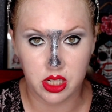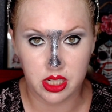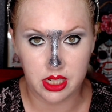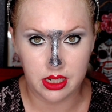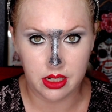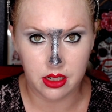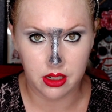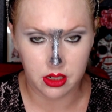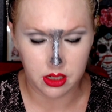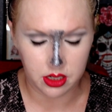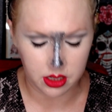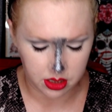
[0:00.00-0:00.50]

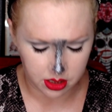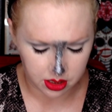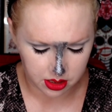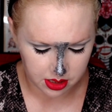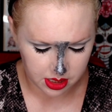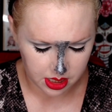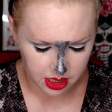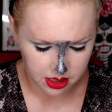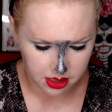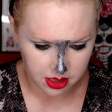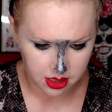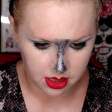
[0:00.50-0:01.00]
area, because
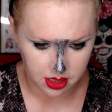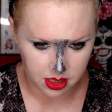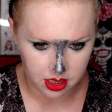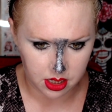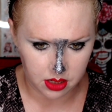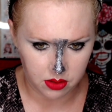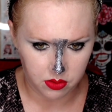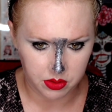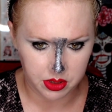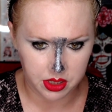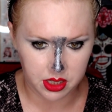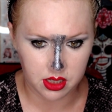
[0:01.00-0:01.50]
that's the
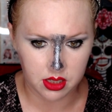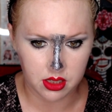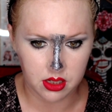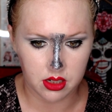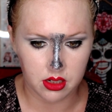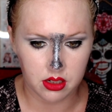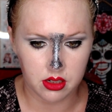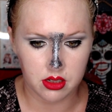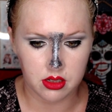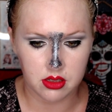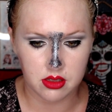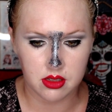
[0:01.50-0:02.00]
thing with
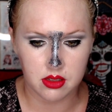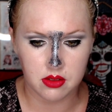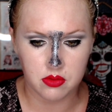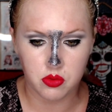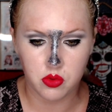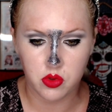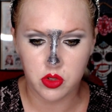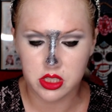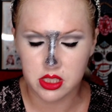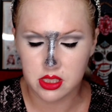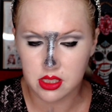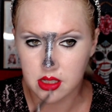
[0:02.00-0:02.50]
glitter. It's
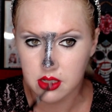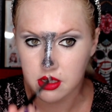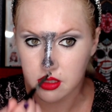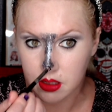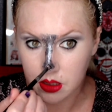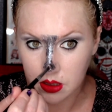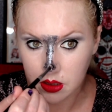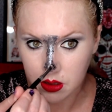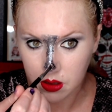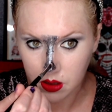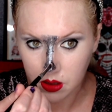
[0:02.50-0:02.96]
once it